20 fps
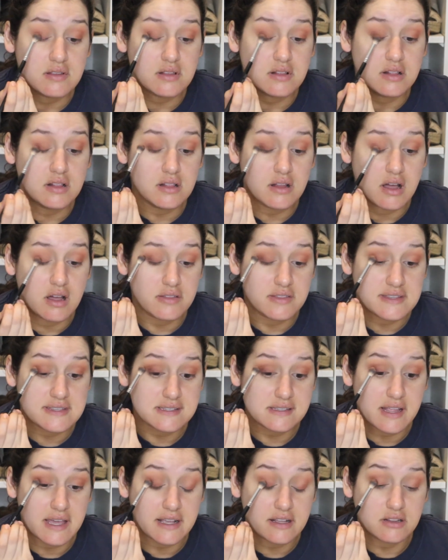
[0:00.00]
on
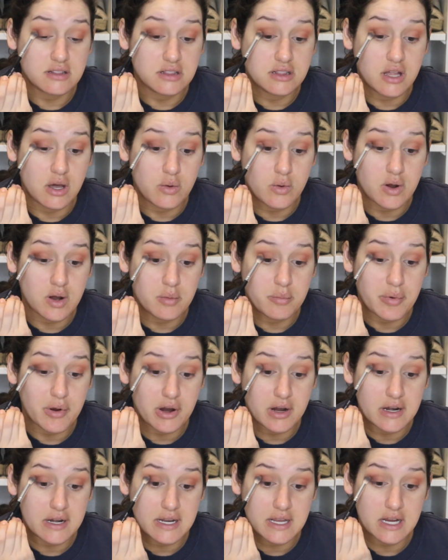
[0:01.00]
this like lower
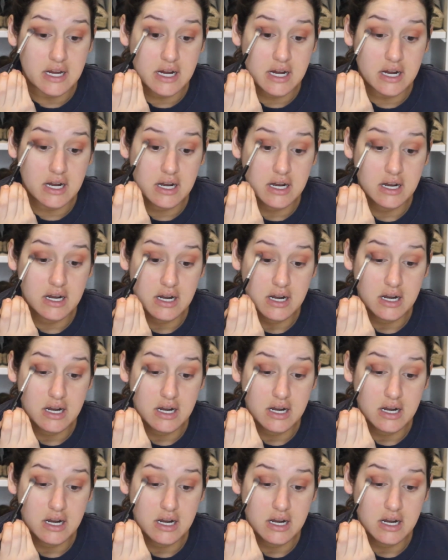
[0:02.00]
part here.